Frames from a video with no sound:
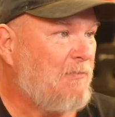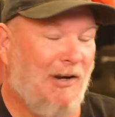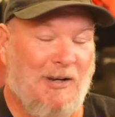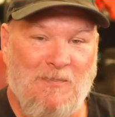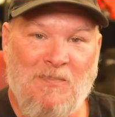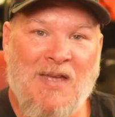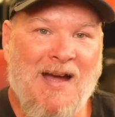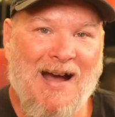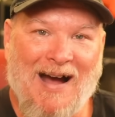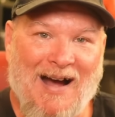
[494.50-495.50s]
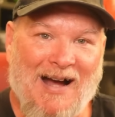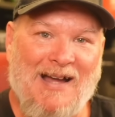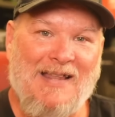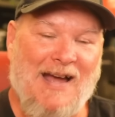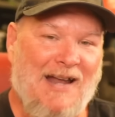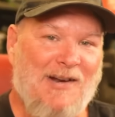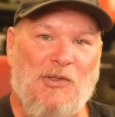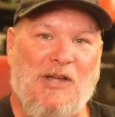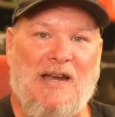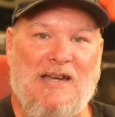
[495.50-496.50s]
but uh, i don't
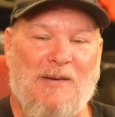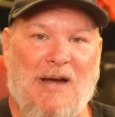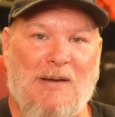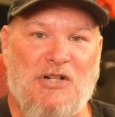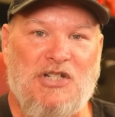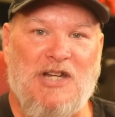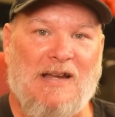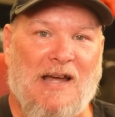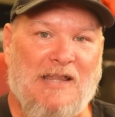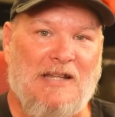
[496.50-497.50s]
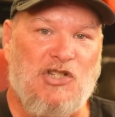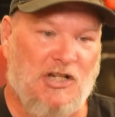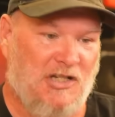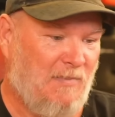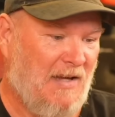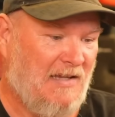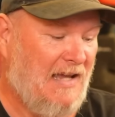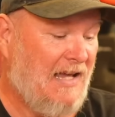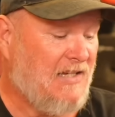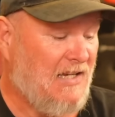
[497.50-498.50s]
think i need to buy a machine like this just to make
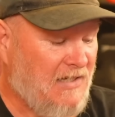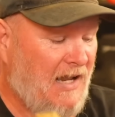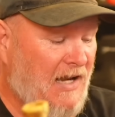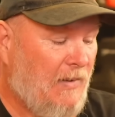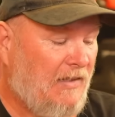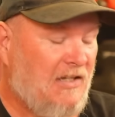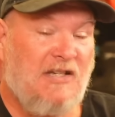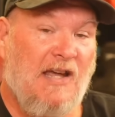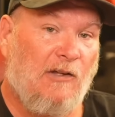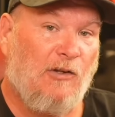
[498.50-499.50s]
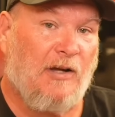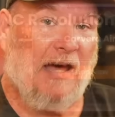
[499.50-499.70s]
gaskets anyway let's take a look